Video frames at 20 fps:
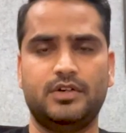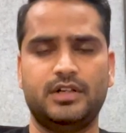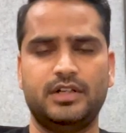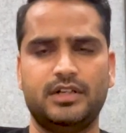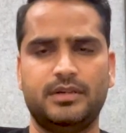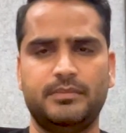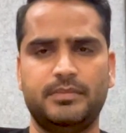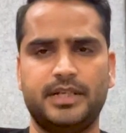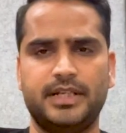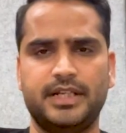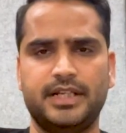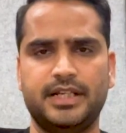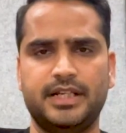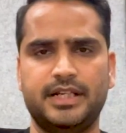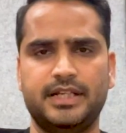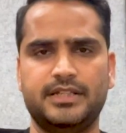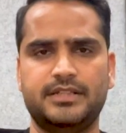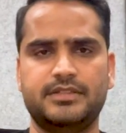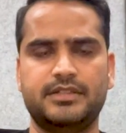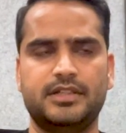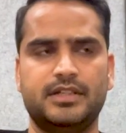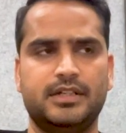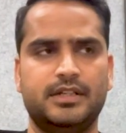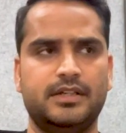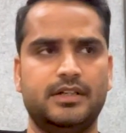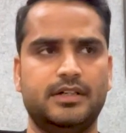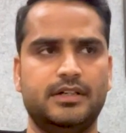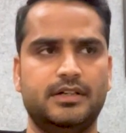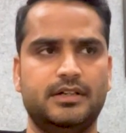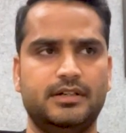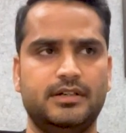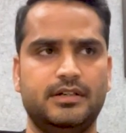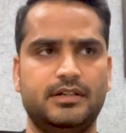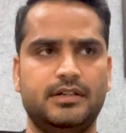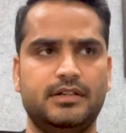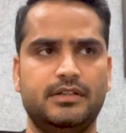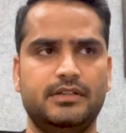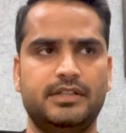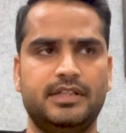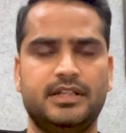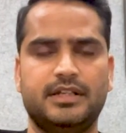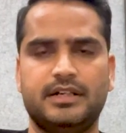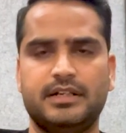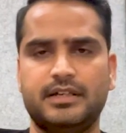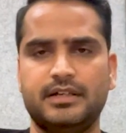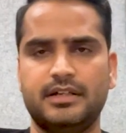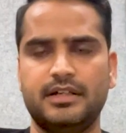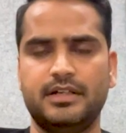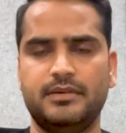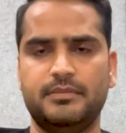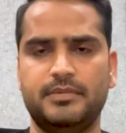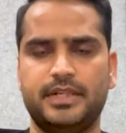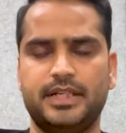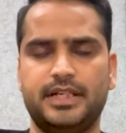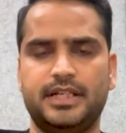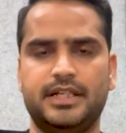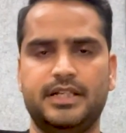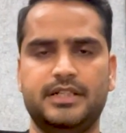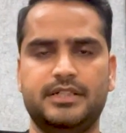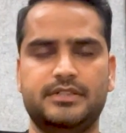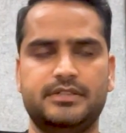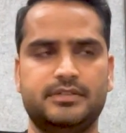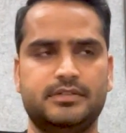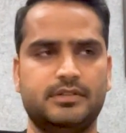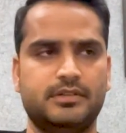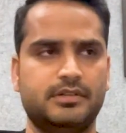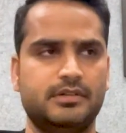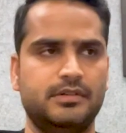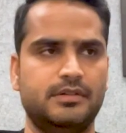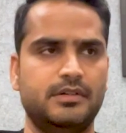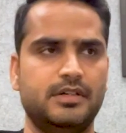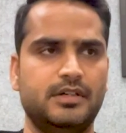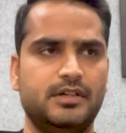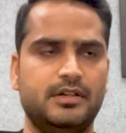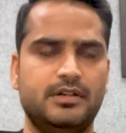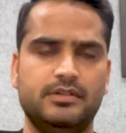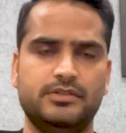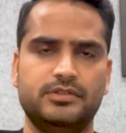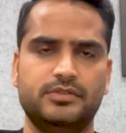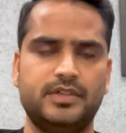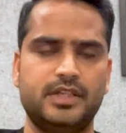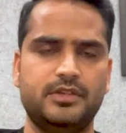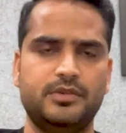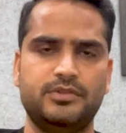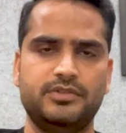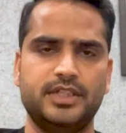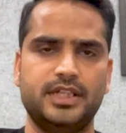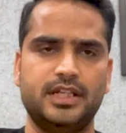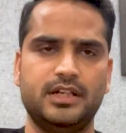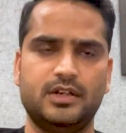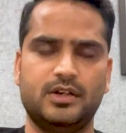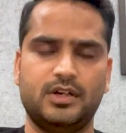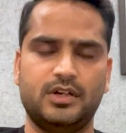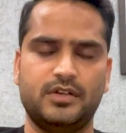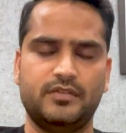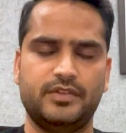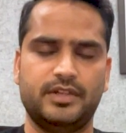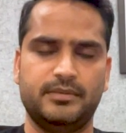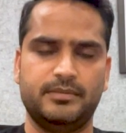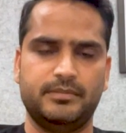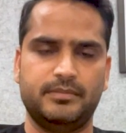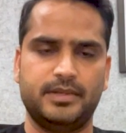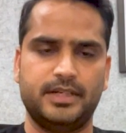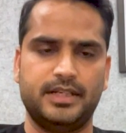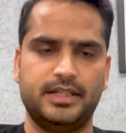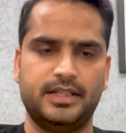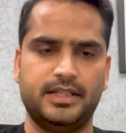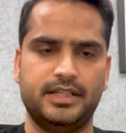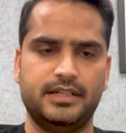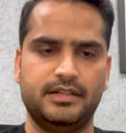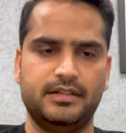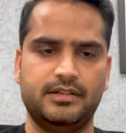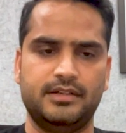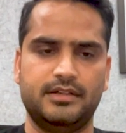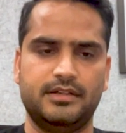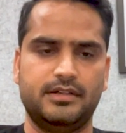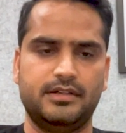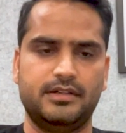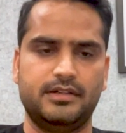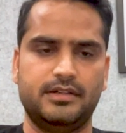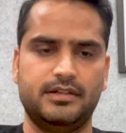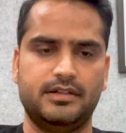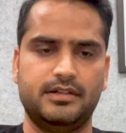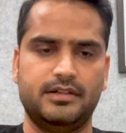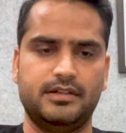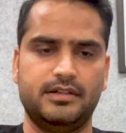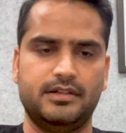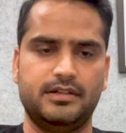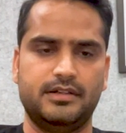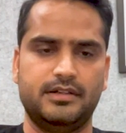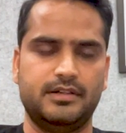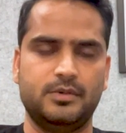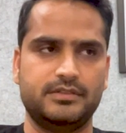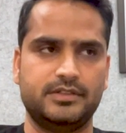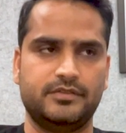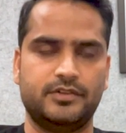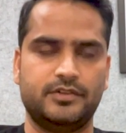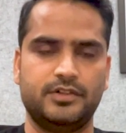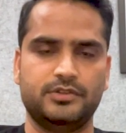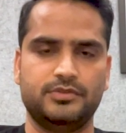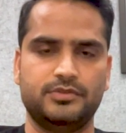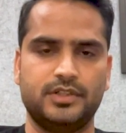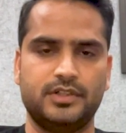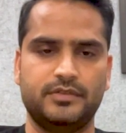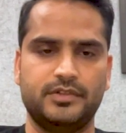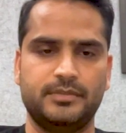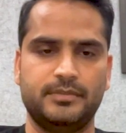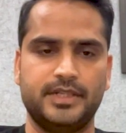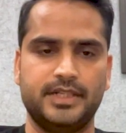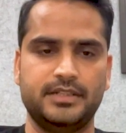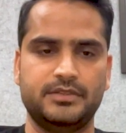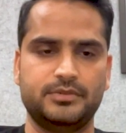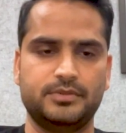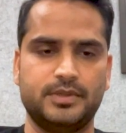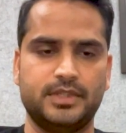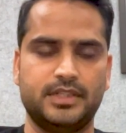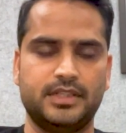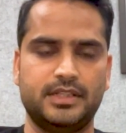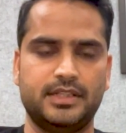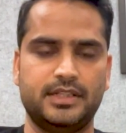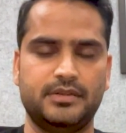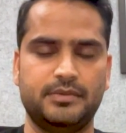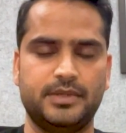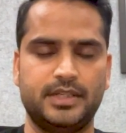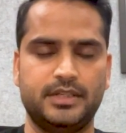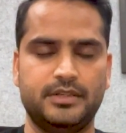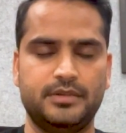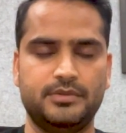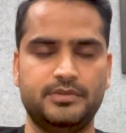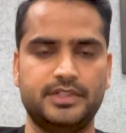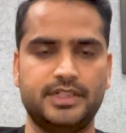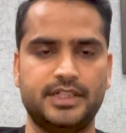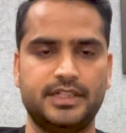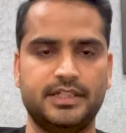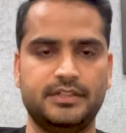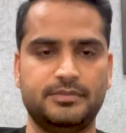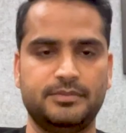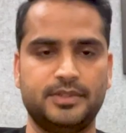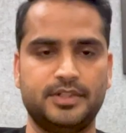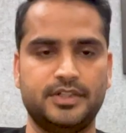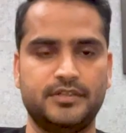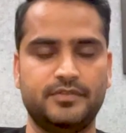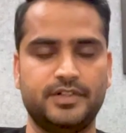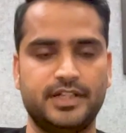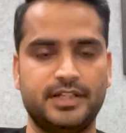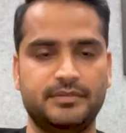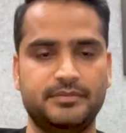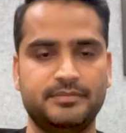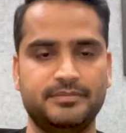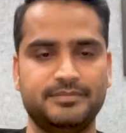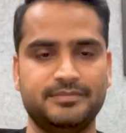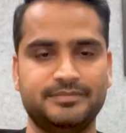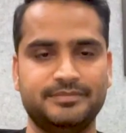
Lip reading: order updates, their return updates. So we are using a lot of them. I think GoKwik is, of course, one of the biggest one that we are using at this point of time.